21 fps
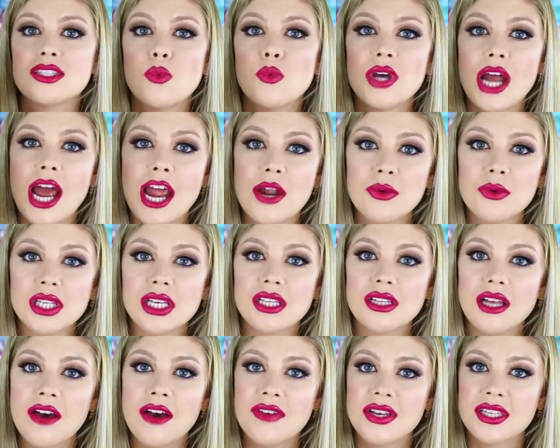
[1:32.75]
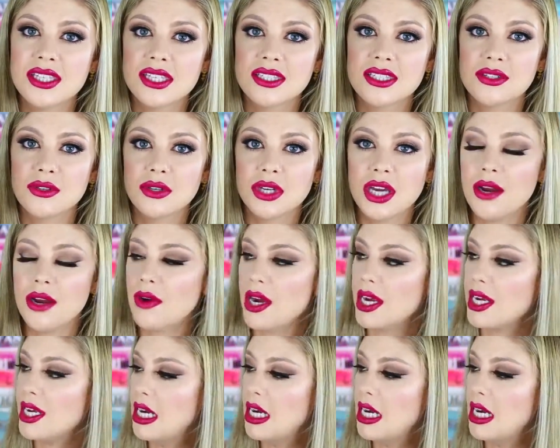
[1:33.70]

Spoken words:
What I really love is this little kit right